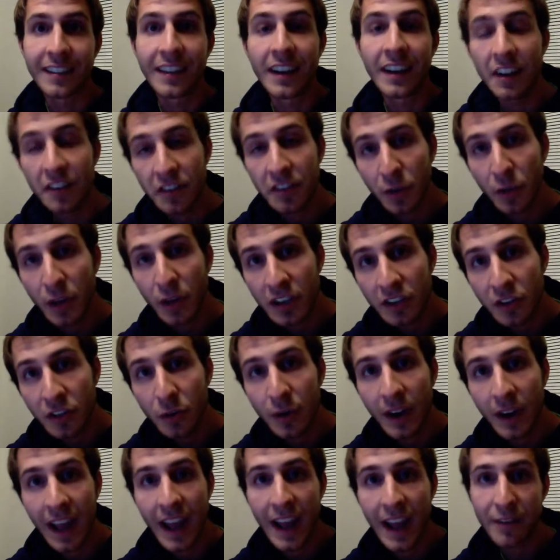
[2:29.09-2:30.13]
then it's only
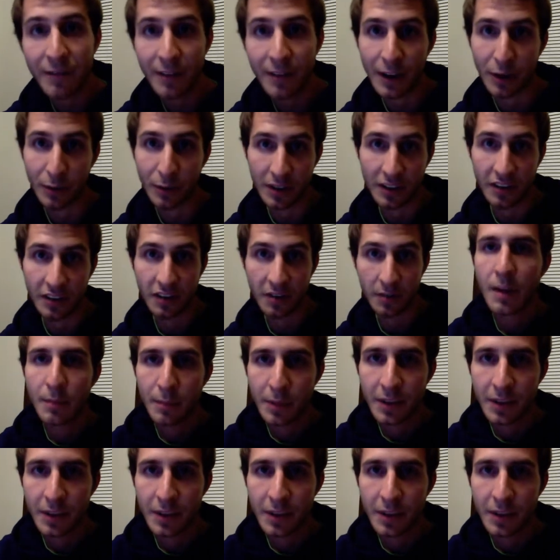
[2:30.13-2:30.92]
2.5 hours.